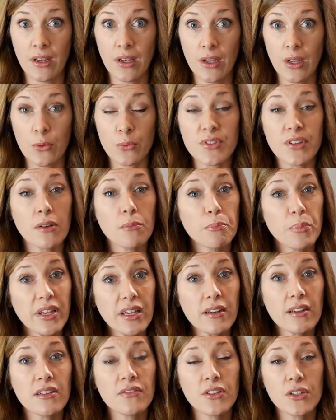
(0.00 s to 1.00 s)
We saw a
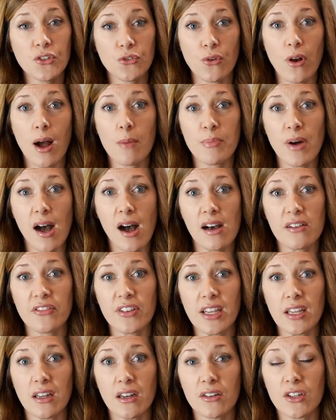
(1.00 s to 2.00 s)
bit of a drop off
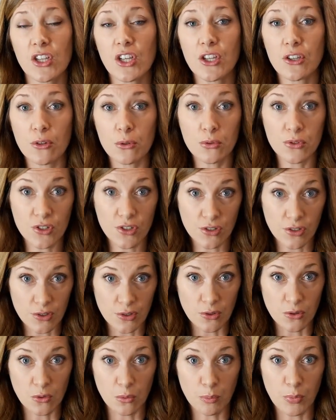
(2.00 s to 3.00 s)
in
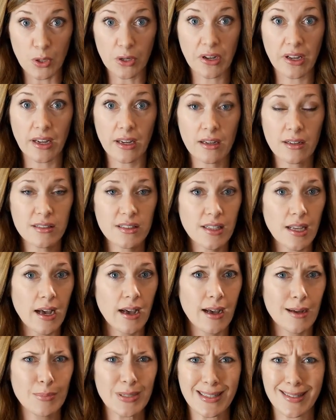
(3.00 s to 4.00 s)
Q2 bookings,
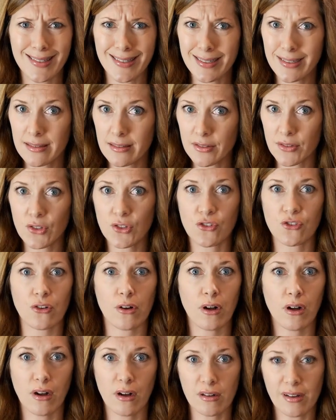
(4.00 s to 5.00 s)
but still
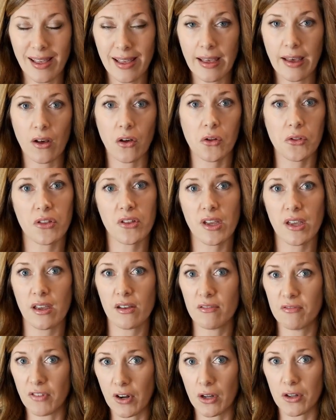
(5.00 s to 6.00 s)
strong,
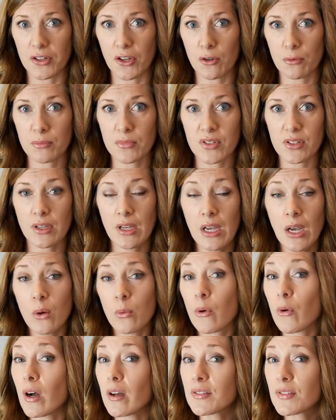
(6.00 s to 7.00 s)
healthy volumes.
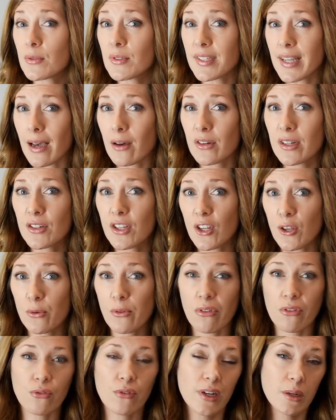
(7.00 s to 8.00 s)
We were also down in
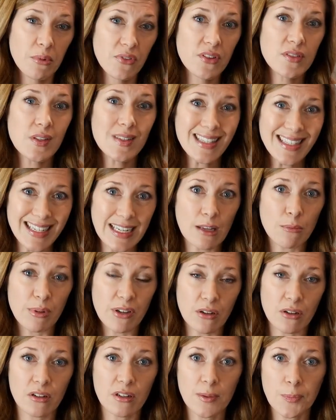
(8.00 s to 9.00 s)
Q3, but this is
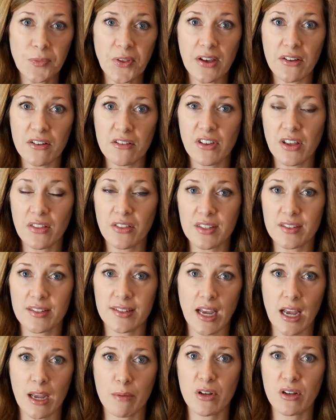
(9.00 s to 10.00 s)
typical of this
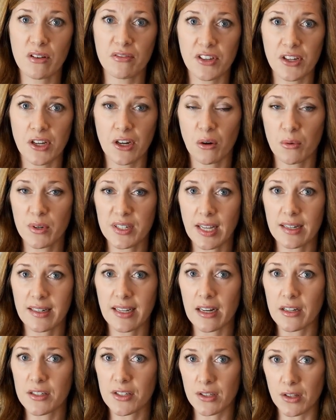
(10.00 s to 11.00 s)
time of year. We tend to
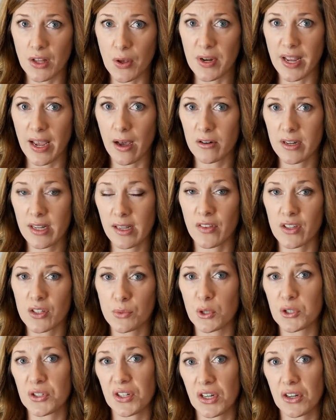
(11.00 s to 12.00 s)
get a slowdown in this
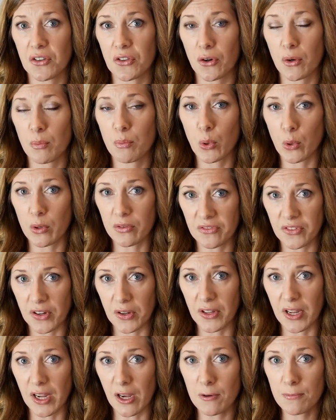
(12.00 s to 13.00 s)
particular
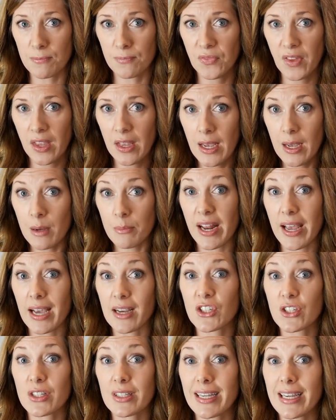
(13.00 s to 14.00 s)
portfolio. But
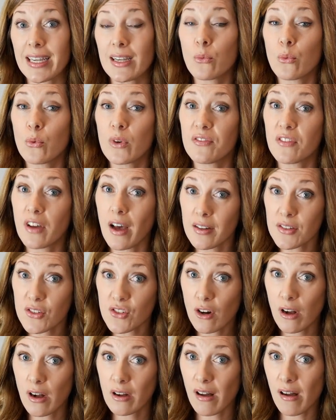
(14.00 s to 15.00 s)
actually, we've got a
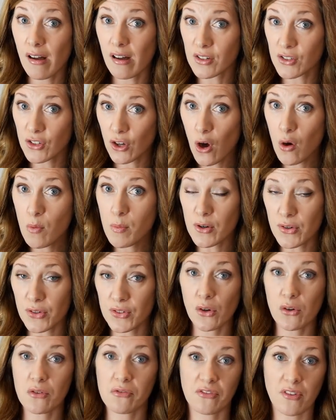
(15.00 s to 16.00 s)
strong October
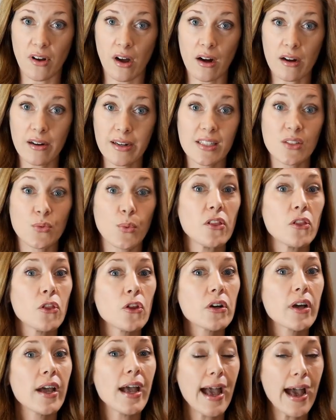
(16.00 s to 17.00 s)
so far. And as we
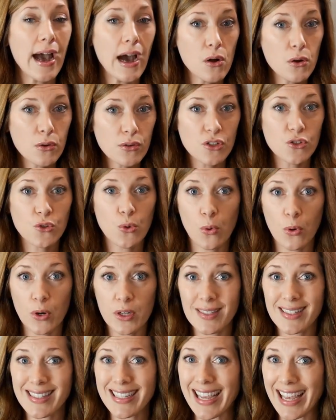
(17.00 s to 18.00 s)
look out
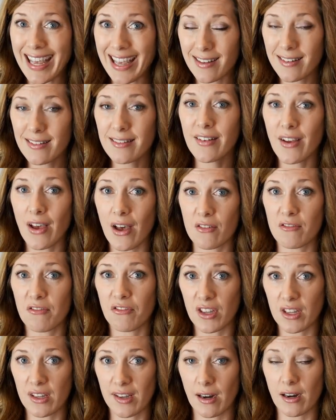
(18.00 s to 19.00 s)
towards the end of
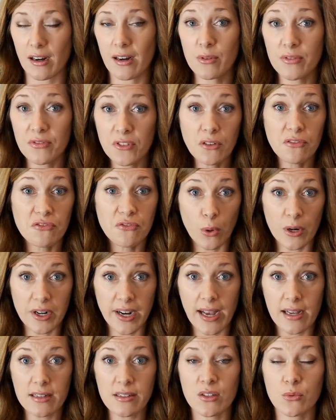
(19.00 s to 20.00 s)
the year, we've done a
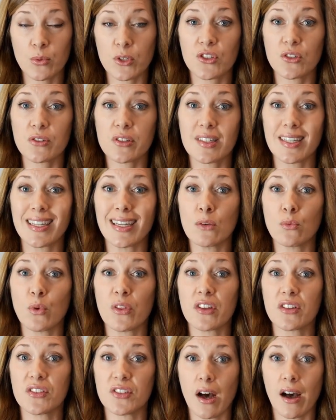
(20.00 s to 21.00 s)
forecast, which you'll see with
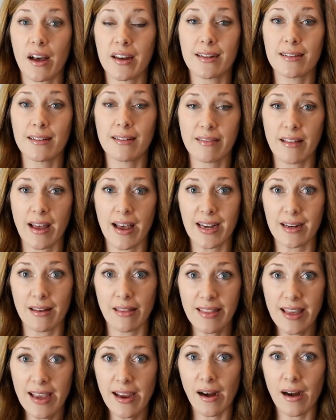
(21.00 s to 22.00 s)
the dotted line
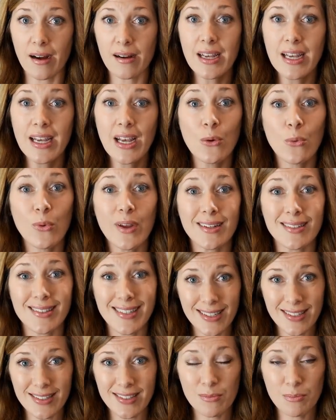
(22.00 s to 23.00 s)
there. We
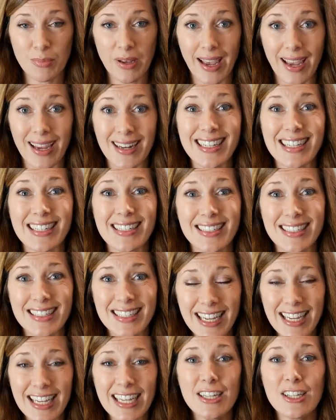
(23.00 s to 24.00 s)
anticipate
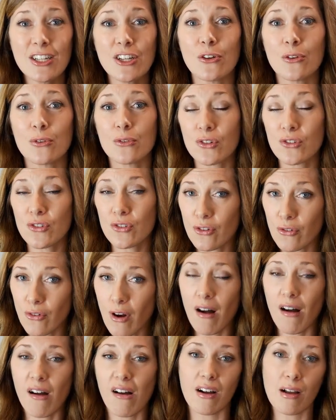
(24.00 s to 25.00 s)
continued
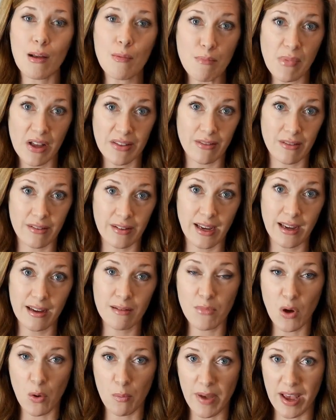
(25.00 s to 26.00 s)
strong monthly
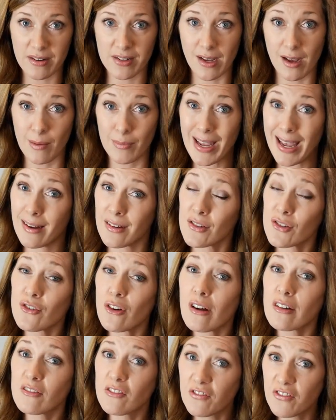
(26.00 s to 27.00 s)
momentum and a
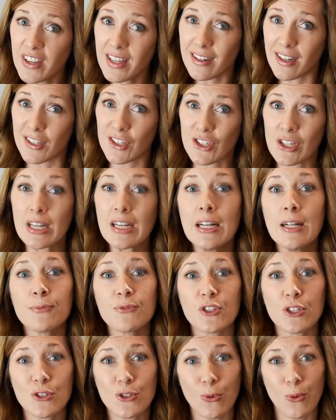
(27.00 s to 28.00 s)
strong finish
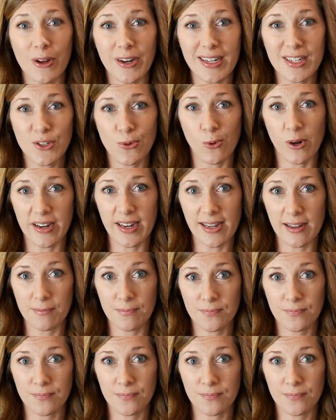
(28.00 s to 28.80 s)
to 2020.